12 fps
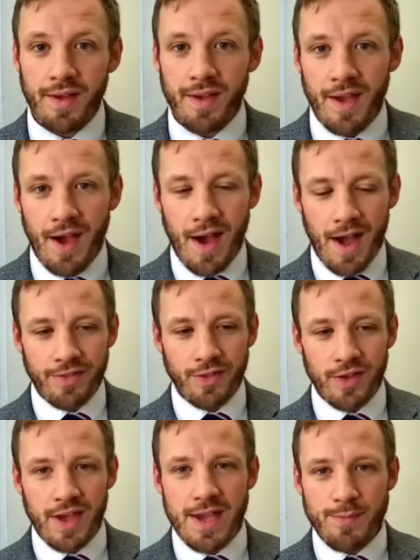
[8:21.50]
The
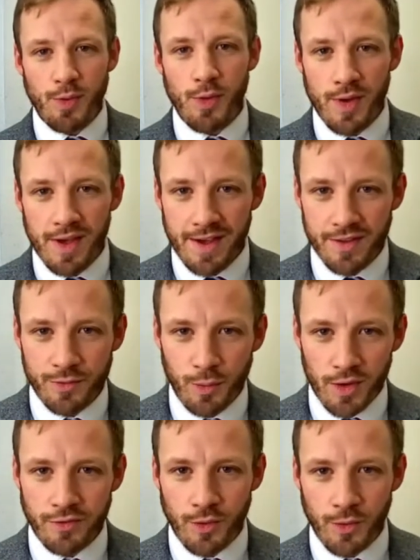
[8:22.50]
Hebrew here is
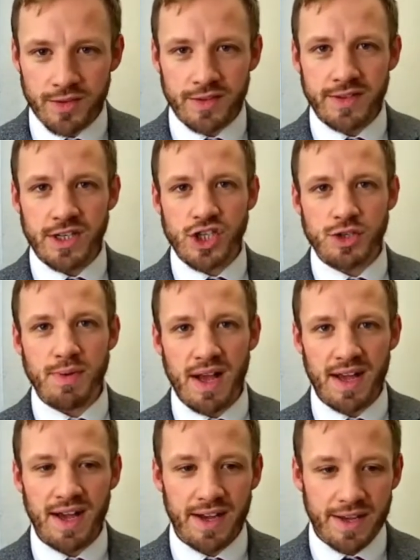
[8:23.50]
wonderful. It's nishmat
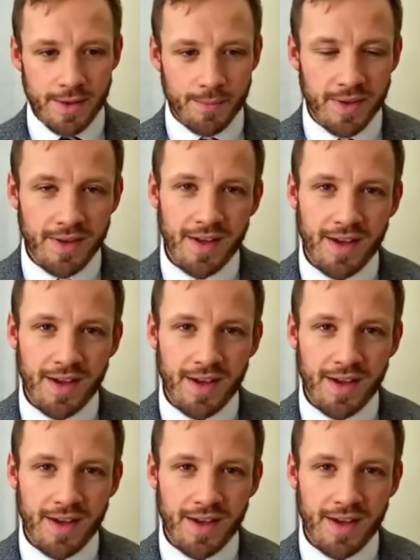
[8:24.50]
chaim.